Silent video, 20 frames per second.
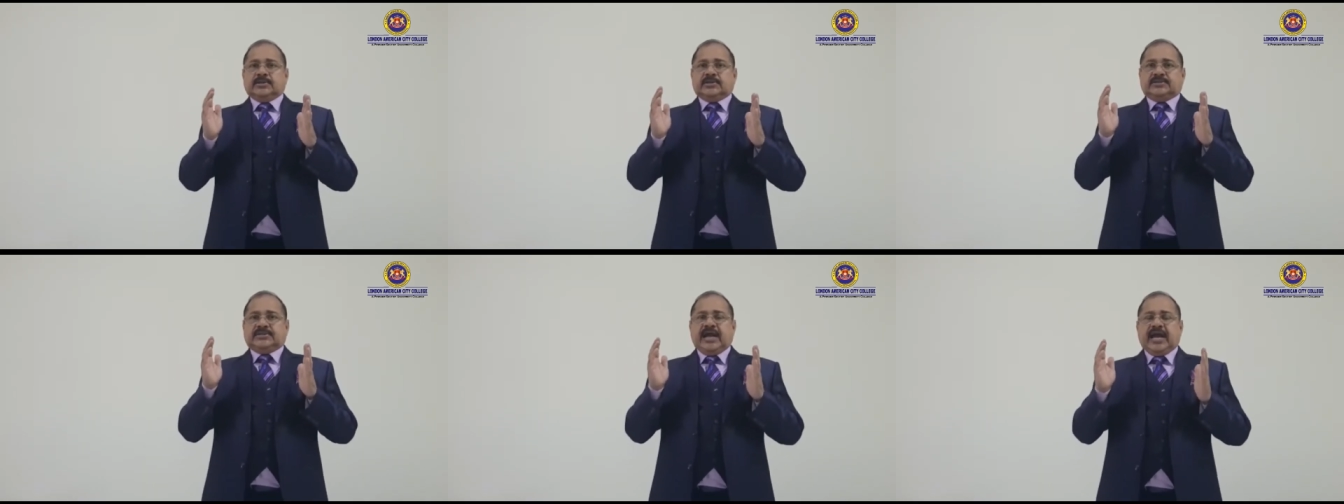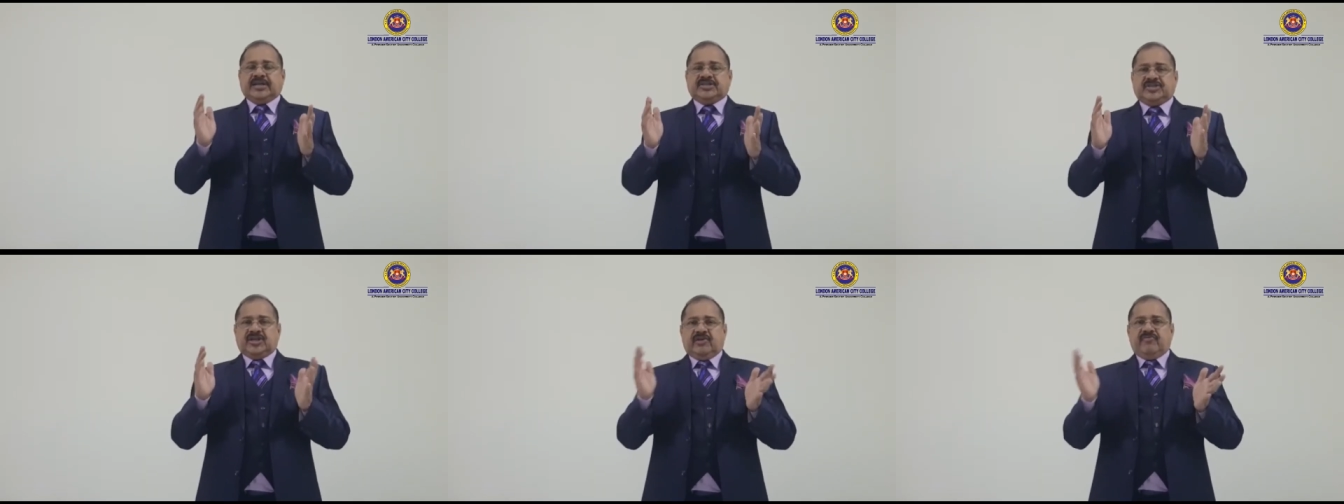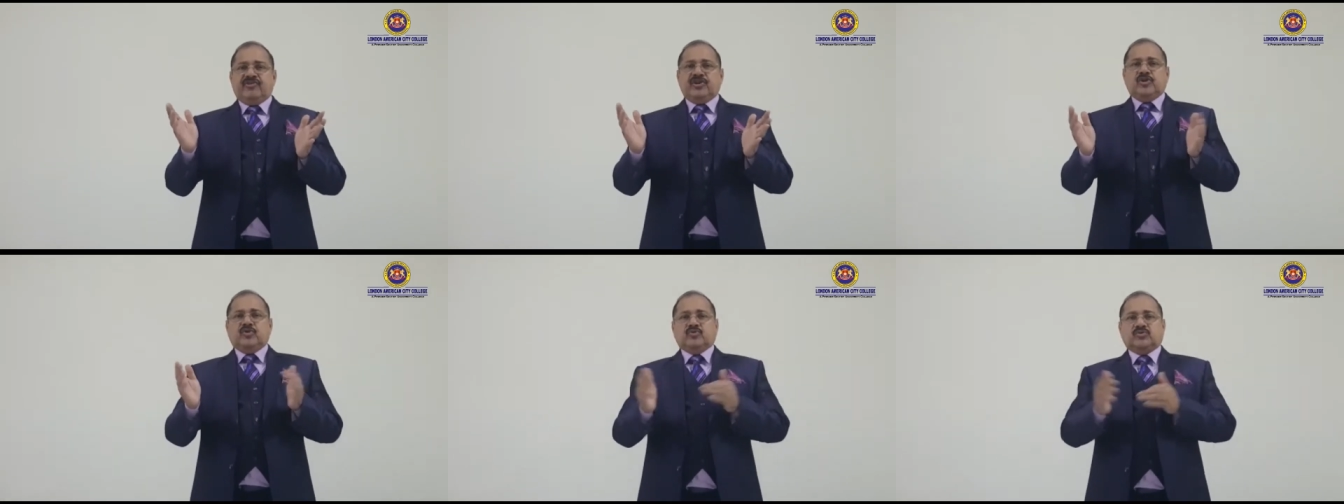tax
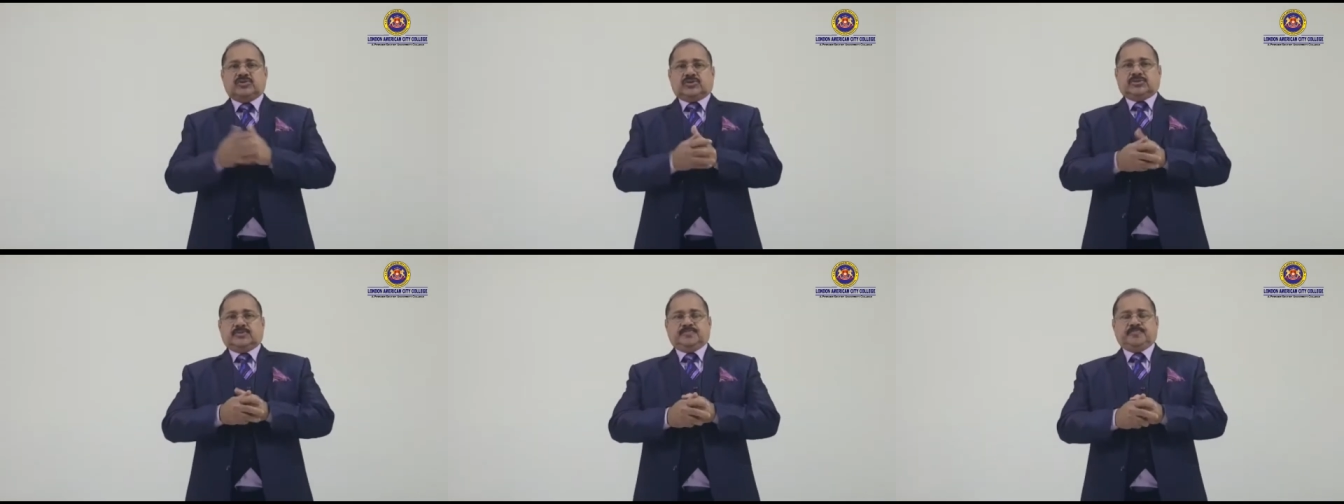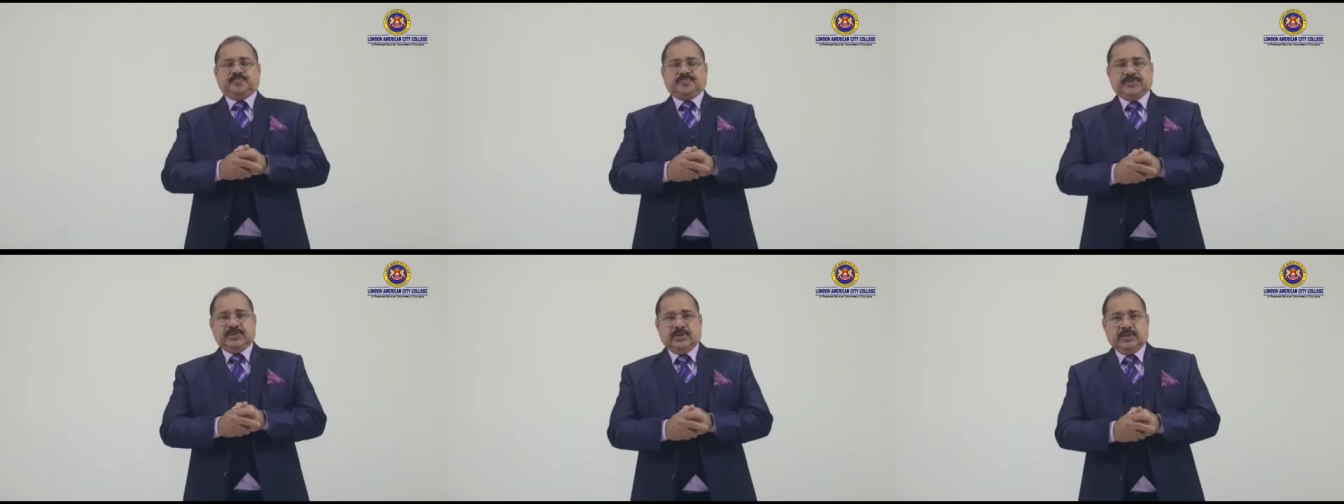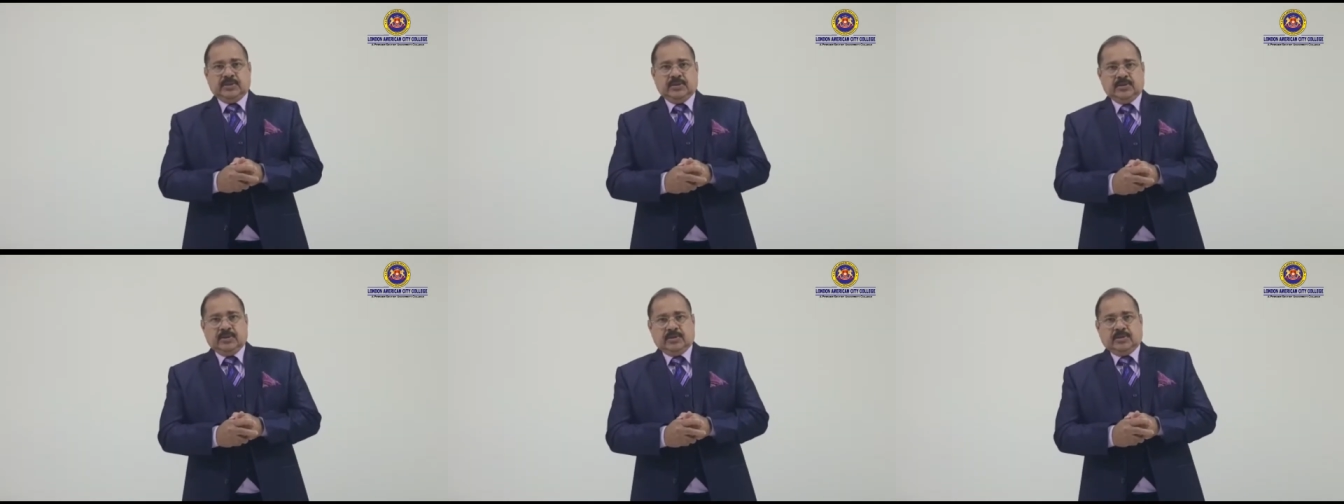revenues
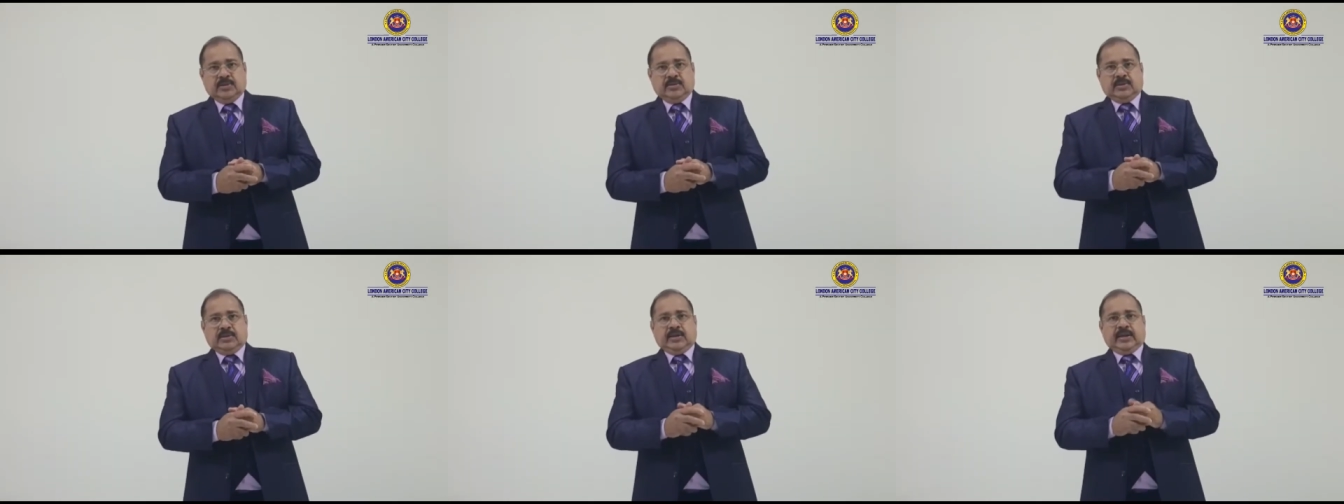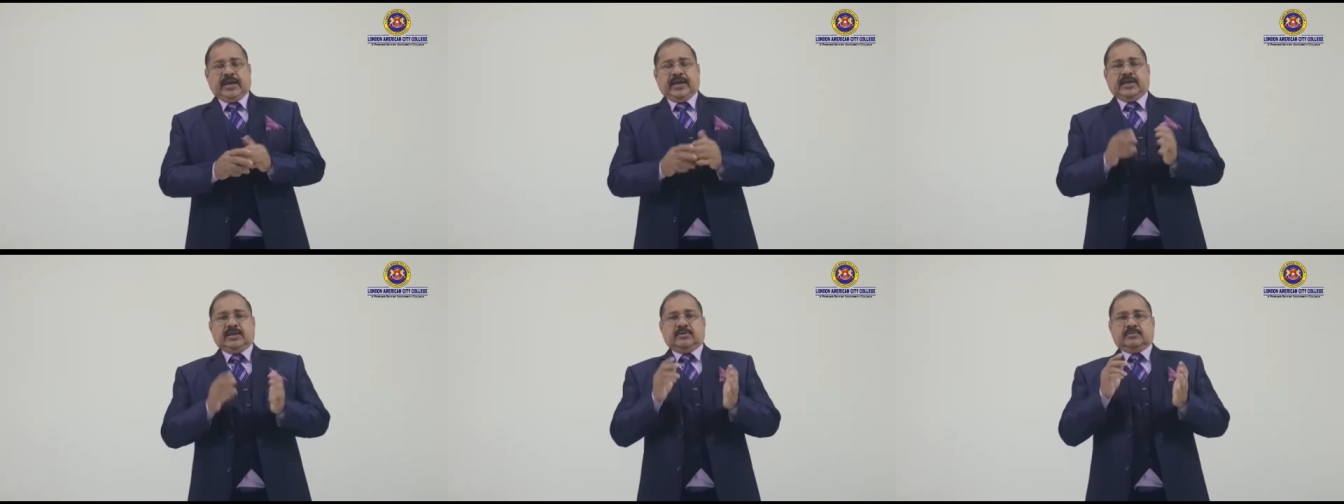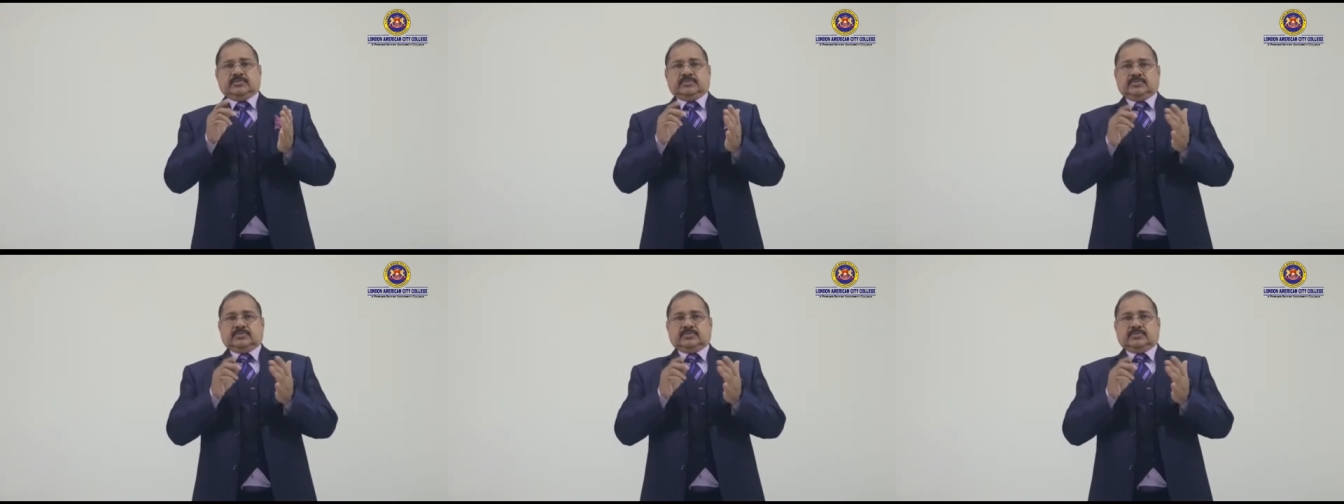like